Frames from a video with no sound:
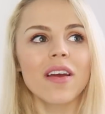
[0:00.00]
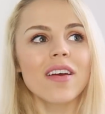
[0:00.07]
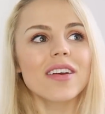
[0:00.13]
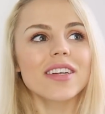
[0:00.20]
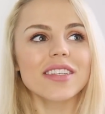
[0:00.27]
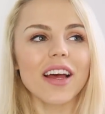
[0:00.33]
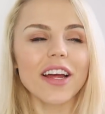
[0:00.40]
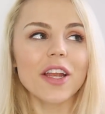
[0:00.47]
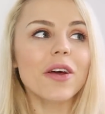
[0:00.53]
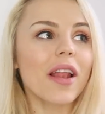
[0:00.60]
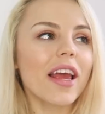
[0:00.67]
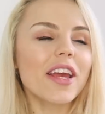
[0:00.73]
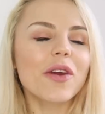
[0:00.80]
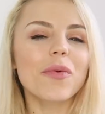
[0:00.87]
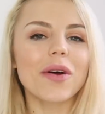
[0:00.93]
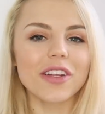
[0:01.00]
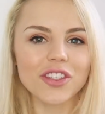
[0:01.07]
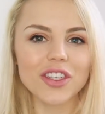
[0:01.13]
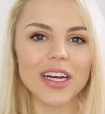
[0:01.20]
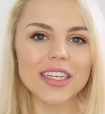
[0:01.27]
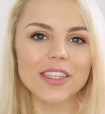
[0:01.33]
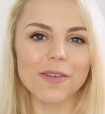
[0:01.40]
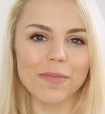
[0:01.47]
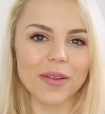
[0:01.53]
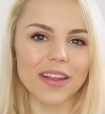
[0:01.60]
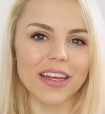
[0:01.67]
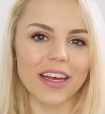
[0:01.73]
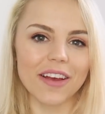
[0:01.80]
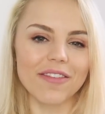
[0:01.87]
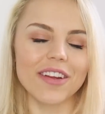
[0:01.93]
because I know like you want to dress up in
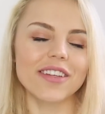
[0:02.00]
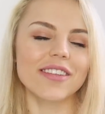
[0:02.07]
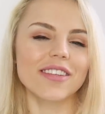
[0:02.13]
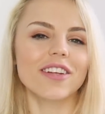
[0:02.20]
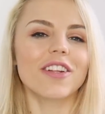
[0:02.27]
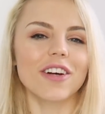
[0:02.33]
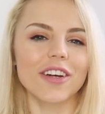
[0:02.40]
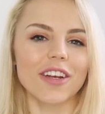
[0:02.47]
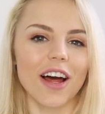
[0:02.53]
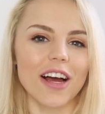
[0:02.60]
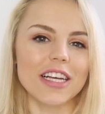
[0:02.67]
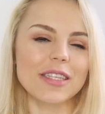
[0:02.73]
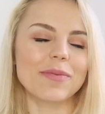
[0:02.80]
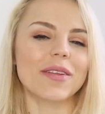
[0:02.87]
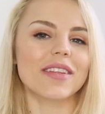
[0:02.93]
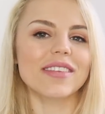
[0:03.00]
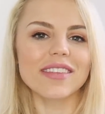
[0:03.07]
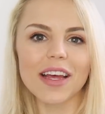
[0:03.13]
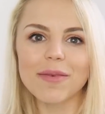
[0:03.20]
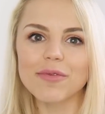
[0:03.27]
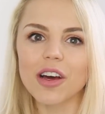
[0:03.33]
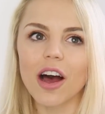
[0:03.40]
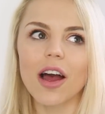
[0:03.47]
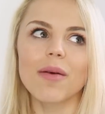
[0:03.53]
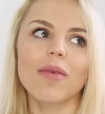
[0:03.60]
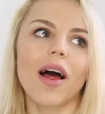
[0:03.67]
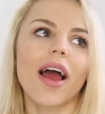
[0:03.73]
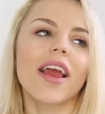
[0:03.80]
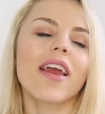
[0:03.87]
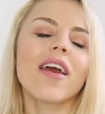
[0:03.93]
the evenings and look nice, but at the same time
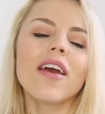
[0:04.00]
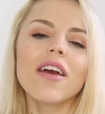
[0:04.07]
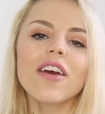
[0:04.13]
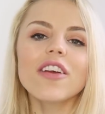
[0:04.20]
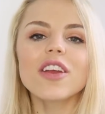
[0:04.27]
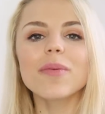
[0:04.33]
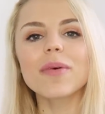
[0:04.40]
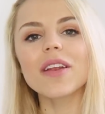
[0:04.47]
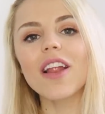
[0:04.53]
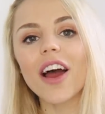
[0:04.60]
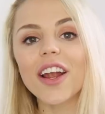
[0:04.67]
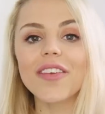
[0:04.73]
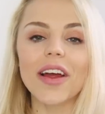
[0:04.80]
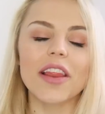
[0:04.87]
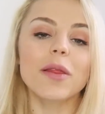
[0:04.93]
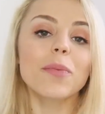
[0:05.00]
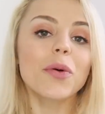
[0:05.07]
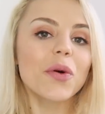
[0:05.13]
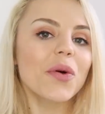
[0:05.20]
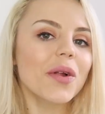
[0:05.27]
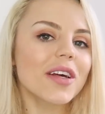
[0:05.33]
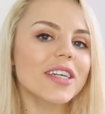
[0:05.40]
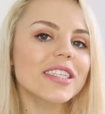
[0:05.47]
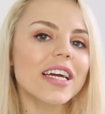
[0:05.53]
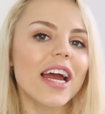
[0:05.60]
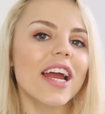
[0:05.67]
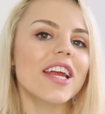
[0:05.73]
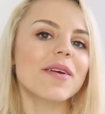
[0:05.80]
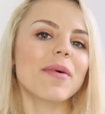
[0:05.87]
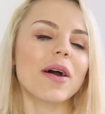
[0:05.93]
like you've been lying around the pool all
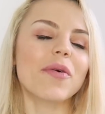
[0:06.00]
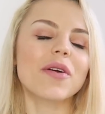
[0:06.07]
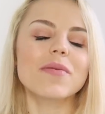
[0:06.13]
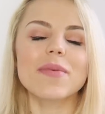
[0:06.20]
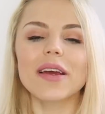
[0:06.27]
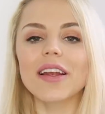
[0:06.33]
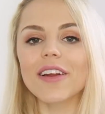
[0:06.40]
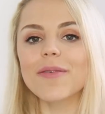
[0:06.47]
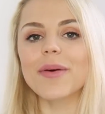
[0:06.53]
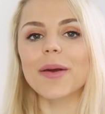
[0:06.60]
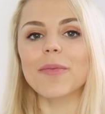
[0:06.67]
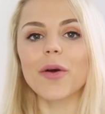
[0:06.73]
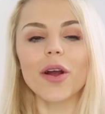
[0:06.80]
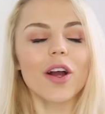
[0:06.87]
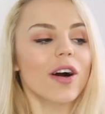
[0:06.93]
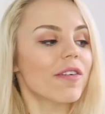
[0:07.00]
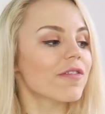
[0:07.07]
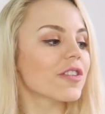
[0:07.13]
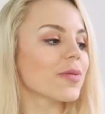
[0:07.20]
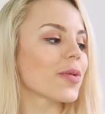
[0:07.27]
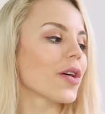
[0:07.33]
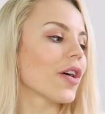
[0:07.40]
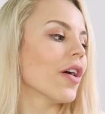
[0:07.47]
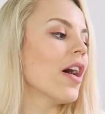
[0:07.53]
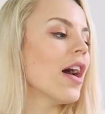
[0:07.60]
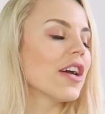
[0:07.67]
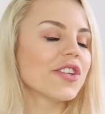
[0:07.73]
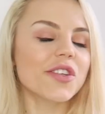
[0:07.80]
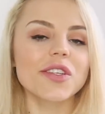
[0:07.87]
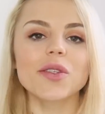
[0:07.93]
day, you might want to be a little bit more comfortable.
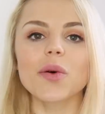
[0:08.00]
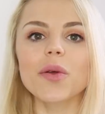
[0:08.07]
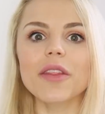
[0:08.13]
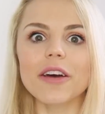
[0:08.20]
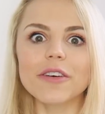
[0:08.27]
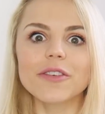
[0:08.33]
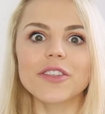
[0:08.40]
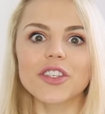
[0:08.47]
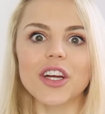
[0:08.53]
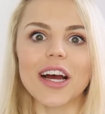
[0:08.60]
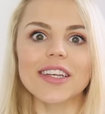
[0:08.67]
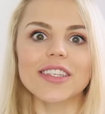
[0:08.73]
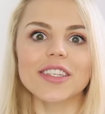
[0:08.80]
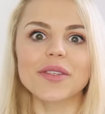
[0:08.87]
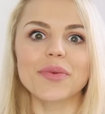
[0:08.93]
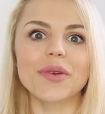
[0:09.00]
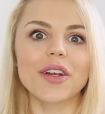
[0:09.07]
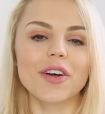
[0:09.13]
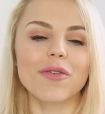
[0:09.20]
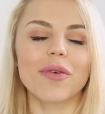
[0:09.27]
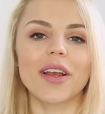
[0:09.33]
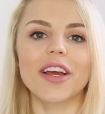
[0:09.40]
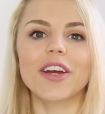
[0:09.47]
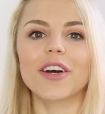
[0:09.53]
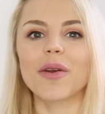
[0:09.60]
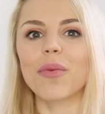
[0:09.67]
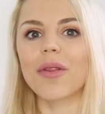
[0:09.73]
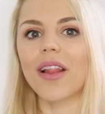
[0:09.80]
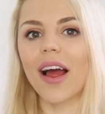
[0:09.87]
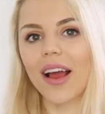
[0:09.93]
Just thought those dresses would look really
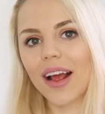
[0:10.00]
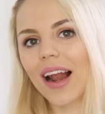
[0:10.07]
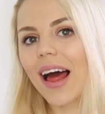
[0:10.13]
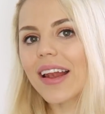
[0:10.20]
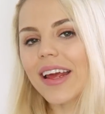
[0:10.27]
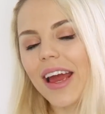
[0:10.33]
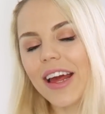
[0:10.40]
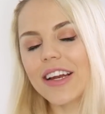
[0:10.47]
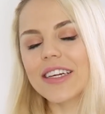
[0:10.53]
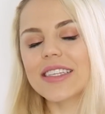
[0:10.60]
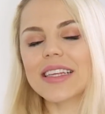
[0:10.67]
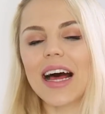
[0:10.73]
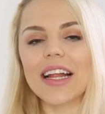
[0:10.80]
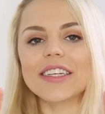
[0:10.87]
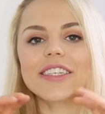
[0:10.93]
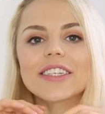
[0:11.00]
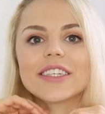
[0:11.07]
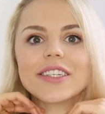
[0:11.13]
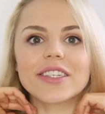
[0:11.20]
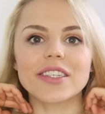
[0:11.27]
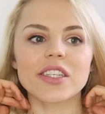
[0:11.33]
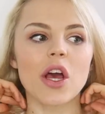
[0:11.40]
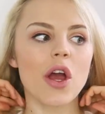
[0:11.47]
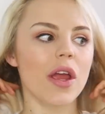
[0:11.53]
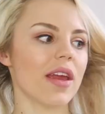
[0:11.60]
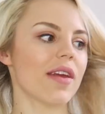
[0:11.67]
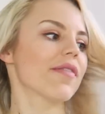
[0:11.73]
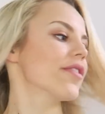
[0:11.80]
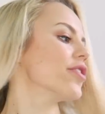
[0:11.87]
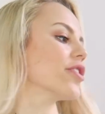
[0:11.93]
good with like gladiator sandals,
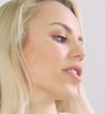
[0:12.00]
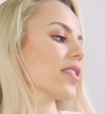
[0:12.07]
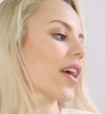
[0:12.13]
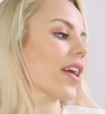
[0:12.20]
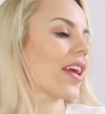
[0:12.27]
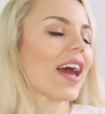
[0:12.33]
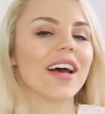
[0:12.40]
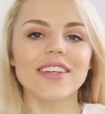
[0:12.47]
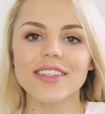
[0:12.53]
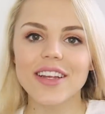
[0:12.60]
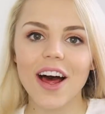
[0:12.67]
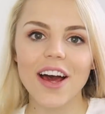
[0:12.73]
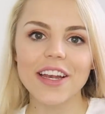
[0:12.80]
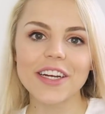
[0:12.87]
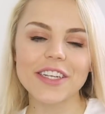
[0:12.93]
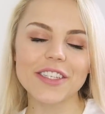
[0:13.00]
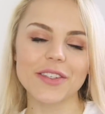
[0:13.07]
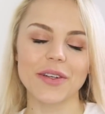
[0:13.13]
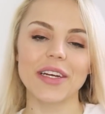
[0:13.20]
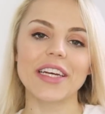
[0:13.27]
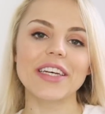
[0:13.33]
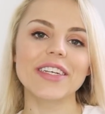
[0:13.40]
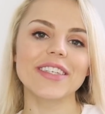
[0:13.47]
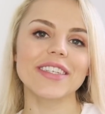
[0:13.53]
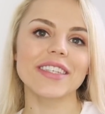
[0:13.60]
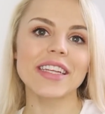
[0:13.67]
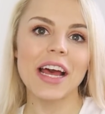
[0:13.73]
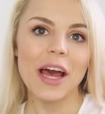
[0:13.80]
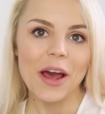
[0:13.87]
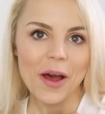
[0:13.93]
even just like, yeah, sliders or
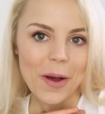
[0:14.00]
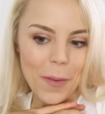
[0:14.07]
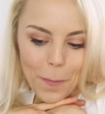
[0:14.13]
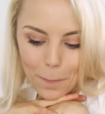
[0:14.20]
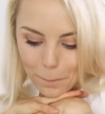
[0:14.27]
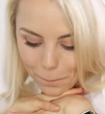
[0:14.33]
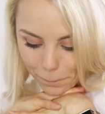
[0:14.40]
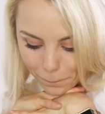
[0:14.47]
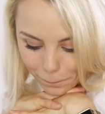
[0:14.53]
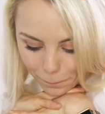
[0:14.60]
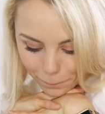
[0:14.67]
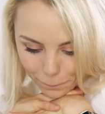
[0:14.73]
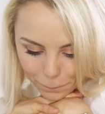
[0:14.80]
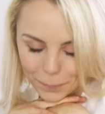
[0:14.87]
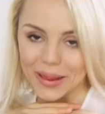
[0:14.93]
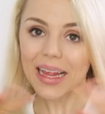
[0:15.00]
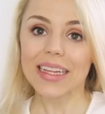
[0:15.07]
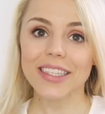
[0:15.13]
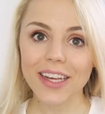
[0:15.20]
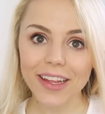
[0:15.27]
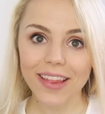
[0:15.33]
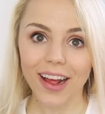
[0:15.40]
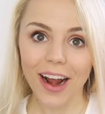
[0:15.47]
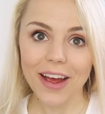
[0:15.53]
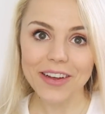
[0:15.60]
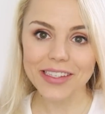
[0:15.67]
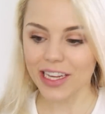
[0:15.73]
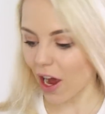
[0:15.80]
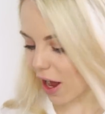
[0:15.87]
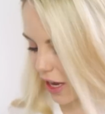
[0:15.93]
heels. But that's all the
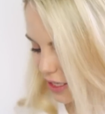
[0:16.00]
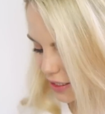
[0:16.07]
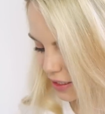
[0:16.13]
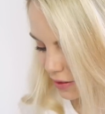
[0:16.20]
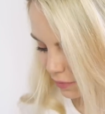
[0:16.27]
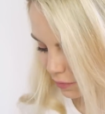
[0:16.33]
clothes, guys.